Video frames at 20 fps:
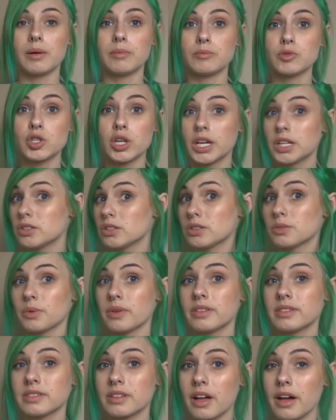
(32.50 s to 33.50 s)
changes
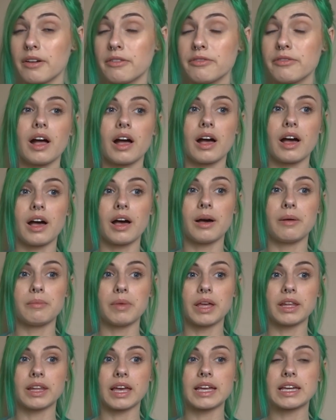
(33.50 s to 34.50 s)
with stuff
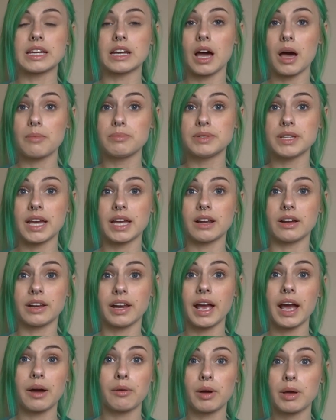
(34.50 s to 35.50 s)
and like an update on
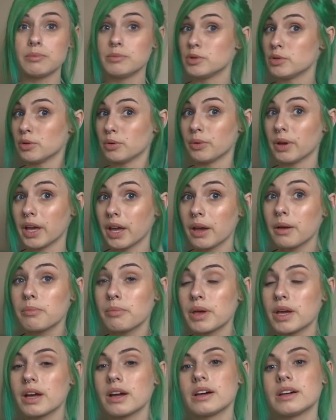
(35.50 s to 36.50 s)
how I'm doing,
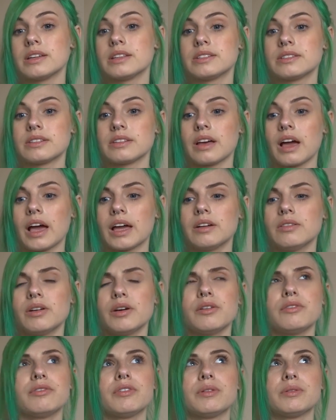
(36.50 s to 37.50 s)
because I don't
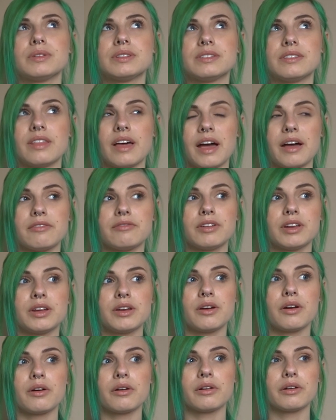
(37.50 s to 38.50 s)
know if it was that
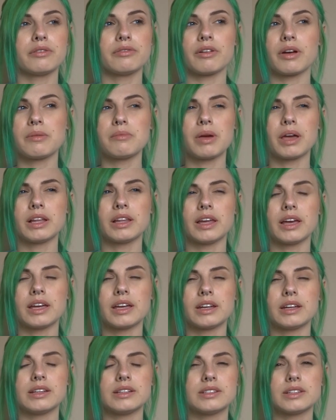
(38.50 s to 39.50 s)
video or if I made like
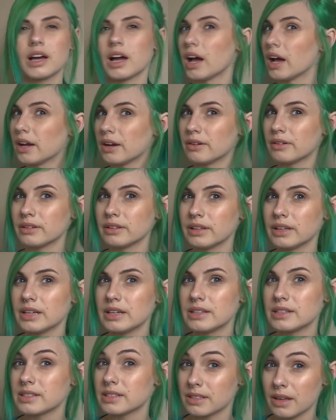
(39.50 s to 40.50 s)
an
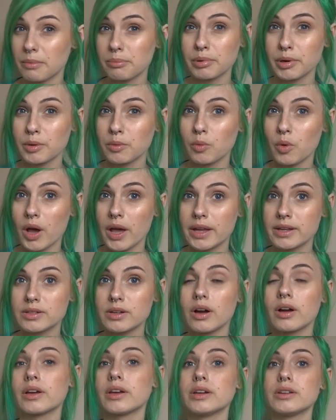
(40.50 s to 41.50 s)
entirely separate one
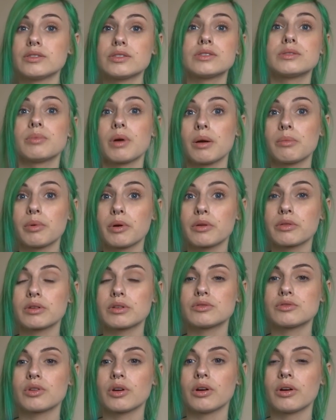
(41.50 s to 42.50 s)
talking just about birth
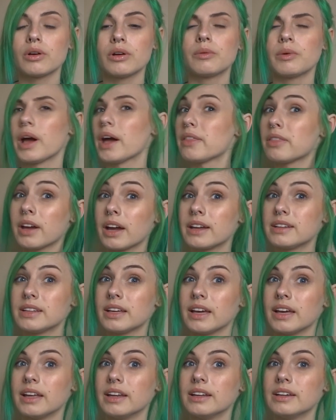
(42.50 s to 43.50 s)
control. Wait, I think I
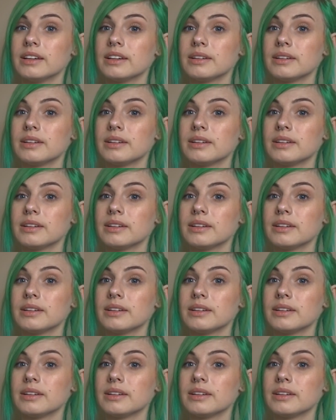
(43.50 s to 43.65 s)
did.